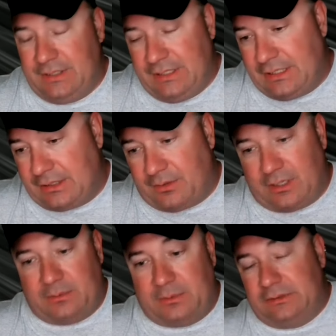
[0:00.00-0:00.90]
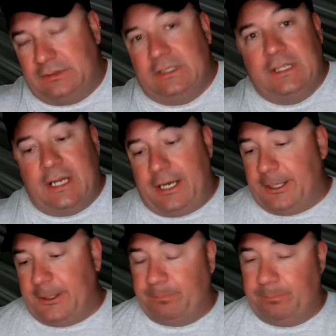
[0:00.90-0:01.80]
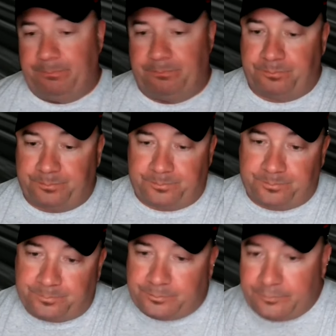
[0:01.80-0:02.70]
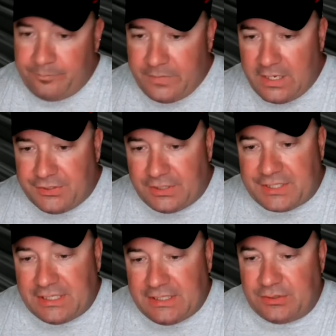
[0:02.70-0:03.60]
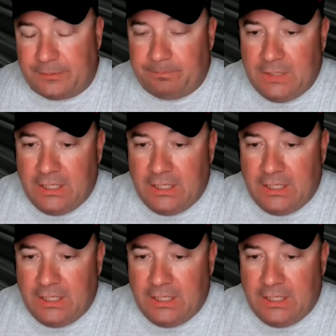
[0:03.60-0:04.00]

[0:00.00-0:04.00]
incredible. So let's get into it.